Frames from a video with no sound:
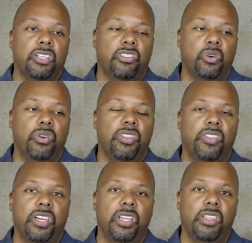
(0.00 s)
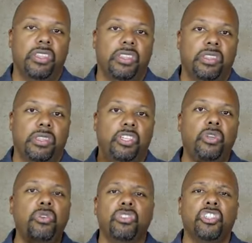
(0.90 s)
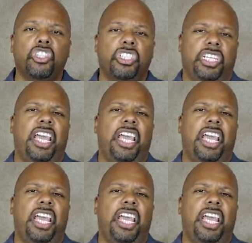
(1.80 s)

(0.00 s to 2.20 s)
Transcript: So the user shouldn't